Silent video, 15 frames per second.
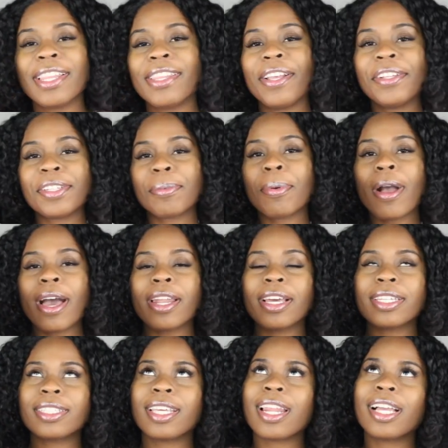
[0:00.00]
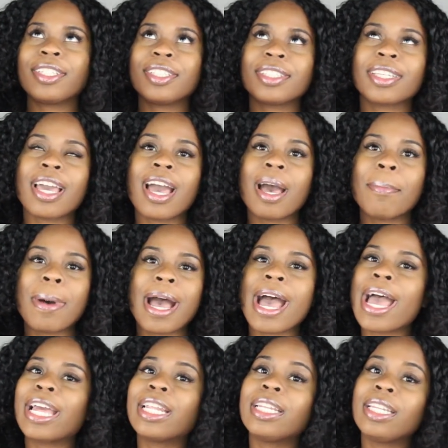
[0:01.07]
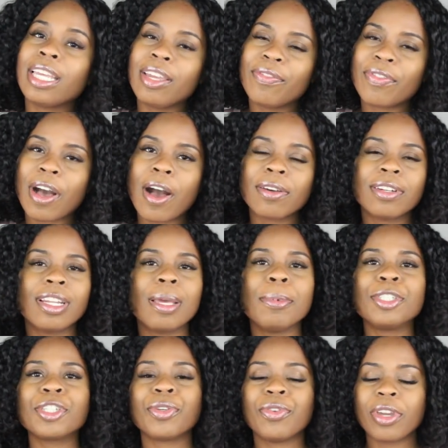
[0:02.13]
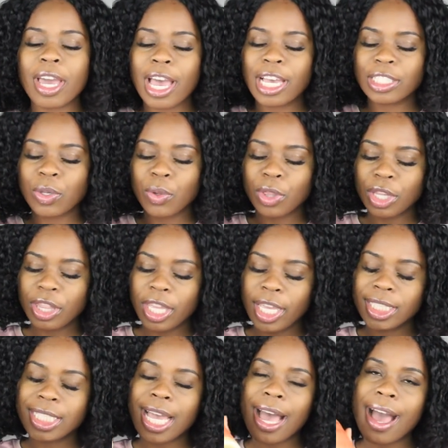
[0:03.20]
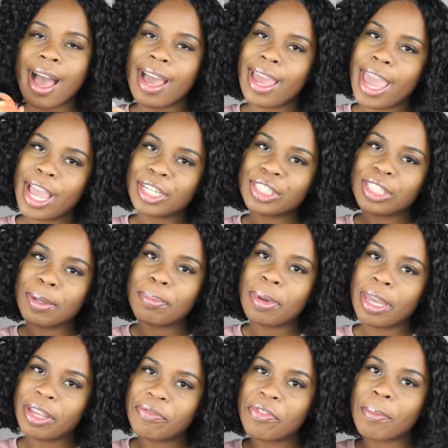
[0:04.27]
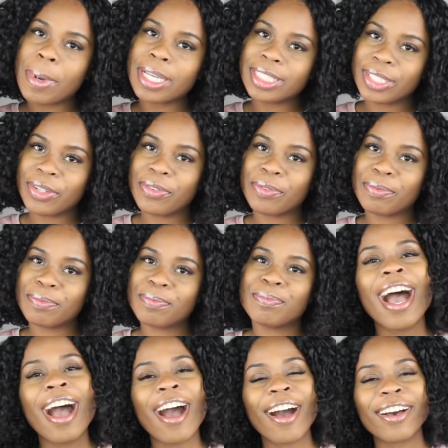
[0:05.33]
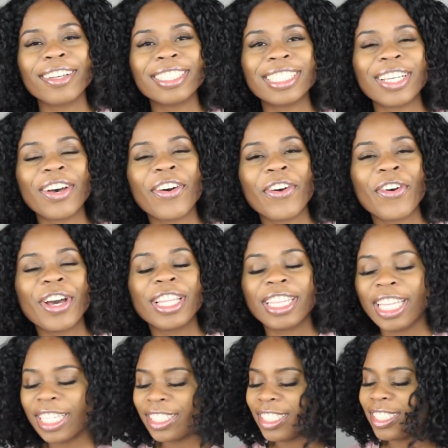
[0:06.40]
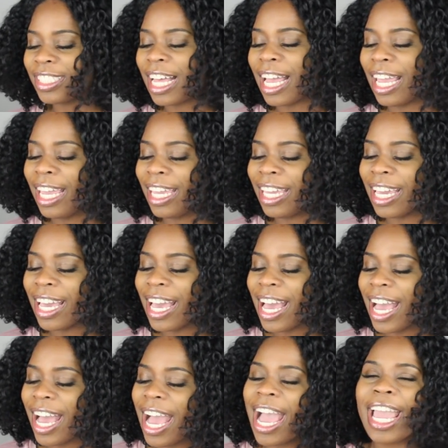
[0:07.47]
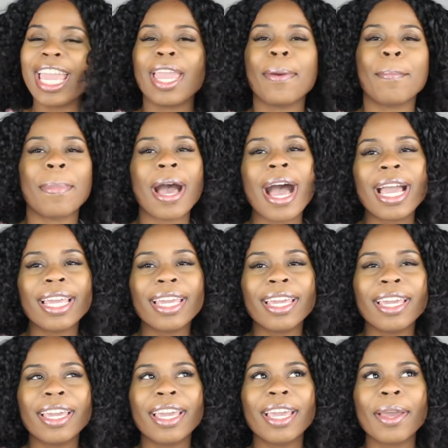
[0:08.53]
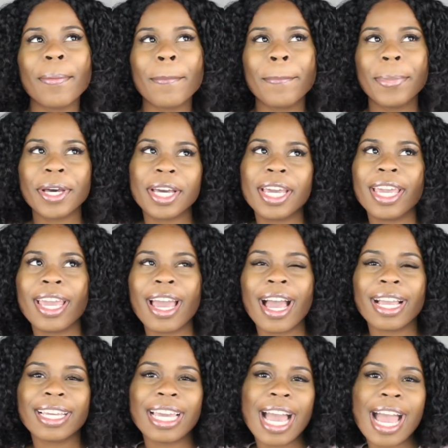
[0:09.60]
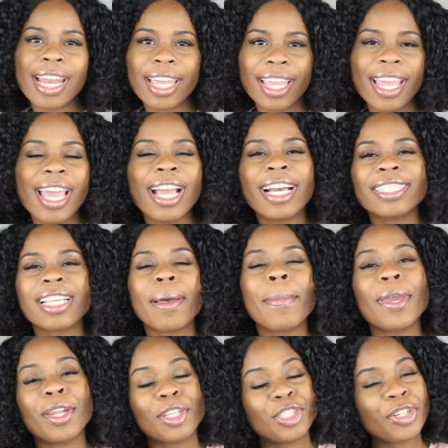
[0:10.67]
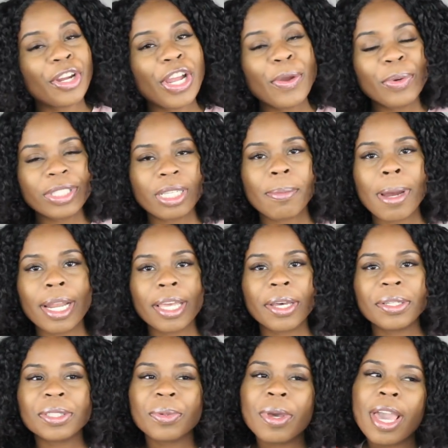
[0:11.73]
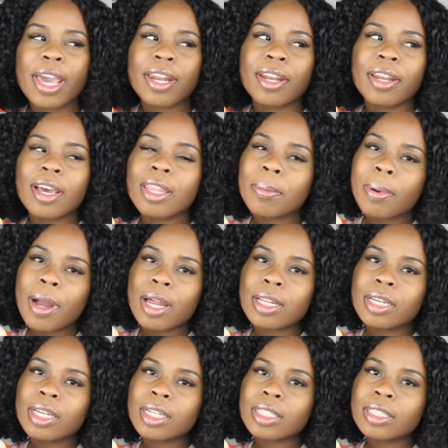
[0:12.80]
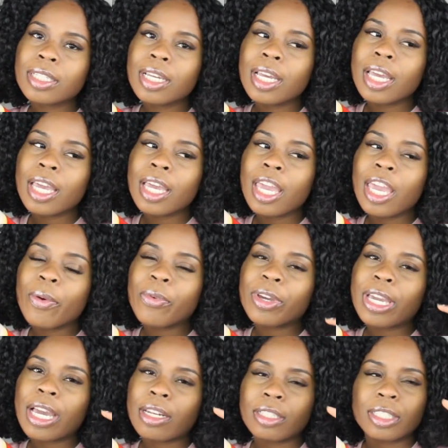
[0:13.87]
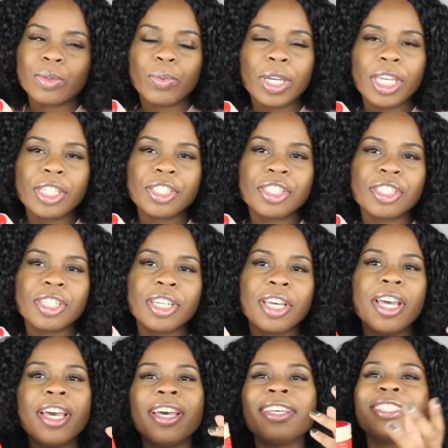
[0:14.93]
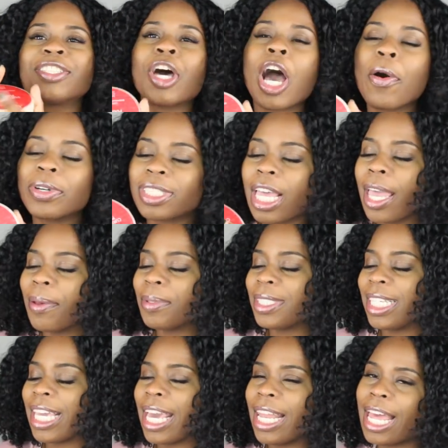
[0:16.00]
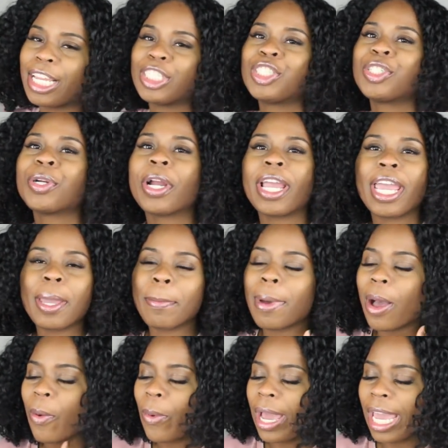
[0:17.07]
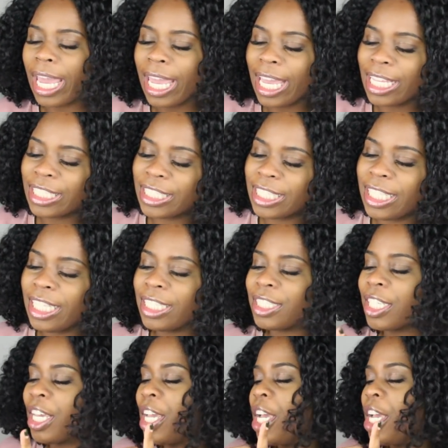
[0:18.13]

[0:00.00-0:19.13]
these are products that I just got by default. And let me show you guys the things that I actually picked for myself. Also, this is like, I ain't buy it, but I got it because I made a trade with somebody else who had another product, and we kind of switched. So I was able to kind of like trade my way into this